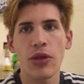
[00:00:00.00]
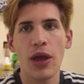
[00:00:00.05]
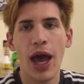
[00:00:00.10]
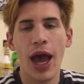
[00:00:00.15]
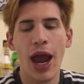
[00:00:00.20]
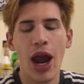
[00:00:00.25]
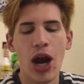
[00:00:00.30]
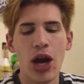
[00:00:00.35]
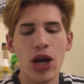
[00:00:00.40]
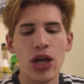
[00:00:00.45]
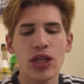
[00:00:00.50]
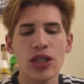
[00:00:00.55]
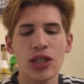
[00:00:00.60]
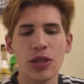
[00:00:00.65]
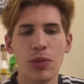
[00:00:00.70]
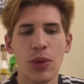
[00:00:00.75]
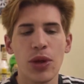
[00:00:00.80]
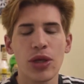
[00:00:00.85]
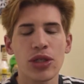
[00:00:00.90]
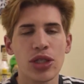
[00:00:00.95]
How are you
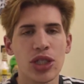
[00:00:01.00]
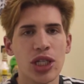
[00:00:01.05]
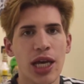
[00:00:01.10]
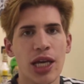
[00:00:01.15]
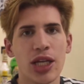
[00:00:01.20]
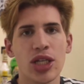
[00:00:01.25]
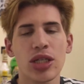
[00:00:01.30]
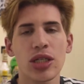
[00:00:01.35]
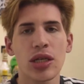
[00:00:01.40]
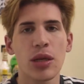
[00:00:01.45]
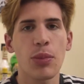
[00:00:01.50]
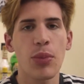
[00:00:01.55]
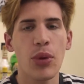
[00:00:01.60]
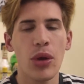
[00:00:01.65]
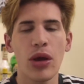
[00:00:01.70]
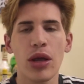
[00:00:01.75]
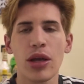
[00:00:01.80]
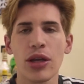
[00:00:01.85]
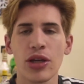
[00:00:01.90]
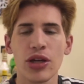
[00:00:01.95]
supposed to actually put
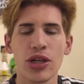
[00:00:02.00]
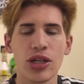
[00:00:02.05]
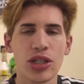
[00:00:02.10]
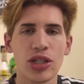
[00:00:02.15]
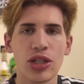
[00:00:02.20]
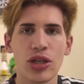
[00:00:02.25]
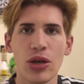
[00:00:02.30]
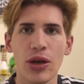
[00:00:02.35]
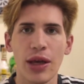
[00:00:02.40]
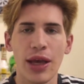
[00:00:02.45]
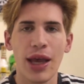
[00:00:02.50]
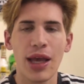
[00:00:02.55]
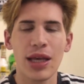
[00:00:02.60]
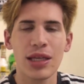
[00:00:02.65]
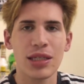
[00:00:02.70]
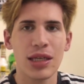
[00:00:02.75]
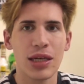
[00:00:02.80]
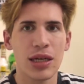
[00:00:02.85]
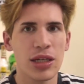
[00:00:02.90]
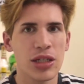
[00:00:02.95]
it in your suitcase?
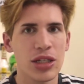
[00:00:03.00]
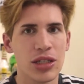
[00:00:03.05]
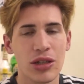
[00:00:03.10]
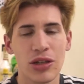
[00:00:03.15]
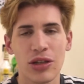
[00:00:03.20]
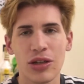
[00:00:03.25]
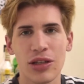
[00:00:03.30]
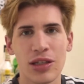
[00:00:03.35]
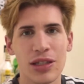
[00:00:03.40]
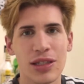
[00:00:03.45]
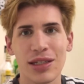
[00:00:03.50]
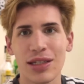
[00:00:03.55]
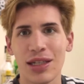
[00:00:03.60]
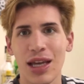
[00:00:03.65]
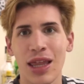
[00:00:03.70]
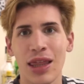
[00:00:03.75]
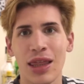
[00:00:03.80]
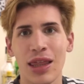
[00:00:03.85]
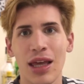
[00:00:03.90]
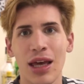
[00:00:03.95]
I don't
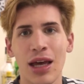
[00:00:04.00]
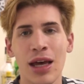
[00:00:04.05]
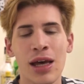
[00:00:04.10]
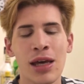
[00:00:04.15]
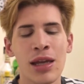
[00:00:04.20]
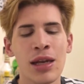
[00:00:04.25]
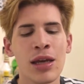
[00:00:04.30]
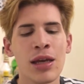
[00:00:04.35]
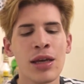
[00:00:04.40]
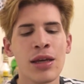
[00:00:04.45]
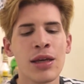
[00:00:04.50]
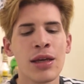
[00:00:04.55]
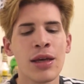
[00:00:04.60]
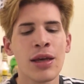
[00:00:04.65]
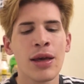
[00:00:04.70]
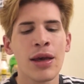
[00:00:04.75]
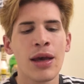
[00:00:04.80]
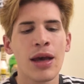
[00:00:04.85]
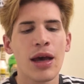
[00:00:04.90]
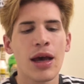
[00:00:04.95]
understand that.
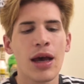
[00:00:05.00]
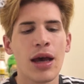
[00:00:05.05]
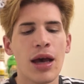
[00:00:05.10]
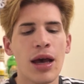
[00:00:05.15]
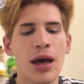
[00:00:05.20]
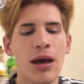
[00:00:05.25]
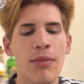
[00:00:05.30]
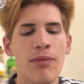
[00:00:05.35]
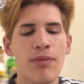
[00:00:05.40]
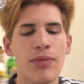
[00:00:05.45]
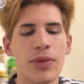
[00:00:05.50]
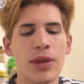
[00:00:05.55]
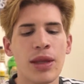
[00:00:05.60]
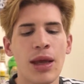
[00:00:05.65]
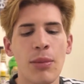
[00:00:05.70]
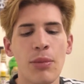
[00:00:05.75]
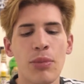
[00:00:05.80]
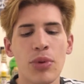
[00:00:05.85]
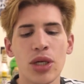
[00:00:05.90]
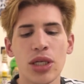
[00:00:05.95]

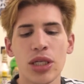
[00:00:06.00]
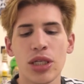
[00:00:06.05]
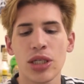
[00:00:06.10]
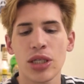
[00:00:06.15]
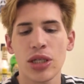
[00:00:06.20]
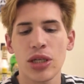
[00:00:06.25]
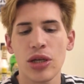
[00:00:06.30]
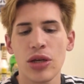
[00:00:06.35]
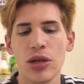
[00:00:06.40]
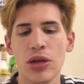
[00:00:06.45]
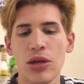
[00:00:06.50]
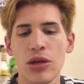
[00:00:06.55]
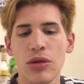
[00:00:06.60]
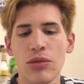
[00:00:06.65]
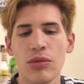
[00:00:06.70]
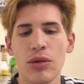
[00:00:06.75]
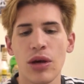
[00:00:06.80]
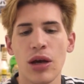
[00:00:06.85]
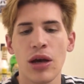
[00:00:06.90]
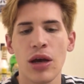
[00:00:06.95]
Number
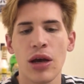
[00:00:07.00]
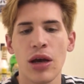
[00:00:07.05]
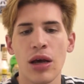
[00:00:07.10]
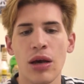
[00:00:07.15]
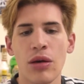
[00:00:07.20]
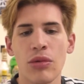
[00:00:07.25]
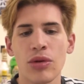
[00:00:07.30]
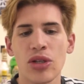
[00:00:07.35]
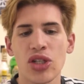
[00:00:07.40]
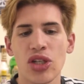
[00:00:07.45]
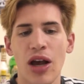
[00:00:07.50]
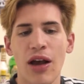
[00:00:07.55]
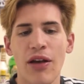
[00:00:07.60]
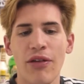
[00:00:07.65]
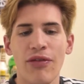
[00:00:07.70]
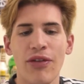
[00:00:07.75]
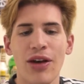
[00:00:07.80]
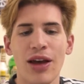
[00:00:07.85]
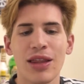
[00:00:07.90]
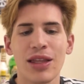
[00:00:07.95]
two, which I
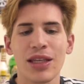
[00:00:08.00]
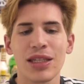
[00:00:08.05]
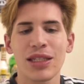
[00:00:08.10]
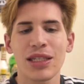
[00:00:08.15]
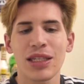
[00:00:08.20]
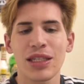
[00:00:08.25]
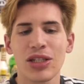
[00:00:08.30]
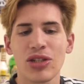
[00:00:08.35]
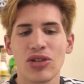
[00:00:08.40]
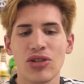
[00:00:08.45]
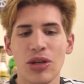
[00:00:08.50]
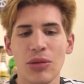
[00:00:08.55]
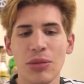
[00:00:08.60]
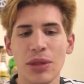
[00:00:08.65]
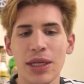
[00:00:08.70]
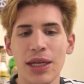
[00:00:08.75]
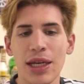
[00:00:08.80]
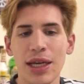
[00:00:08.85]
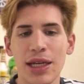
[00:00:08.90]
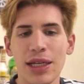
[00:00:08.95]
find that's
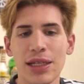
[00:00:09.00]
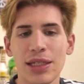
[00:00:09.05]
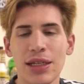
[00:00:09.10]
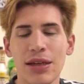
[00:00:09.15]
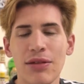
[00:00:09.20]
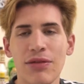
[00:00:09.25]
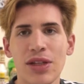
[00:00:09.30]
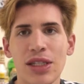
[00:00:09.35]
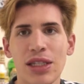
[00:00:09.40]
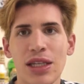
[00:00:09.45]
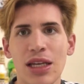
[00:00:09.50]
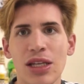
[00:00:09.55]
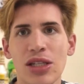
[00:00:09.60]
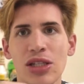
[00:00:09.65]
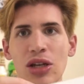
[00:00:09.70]
extremely negative, is that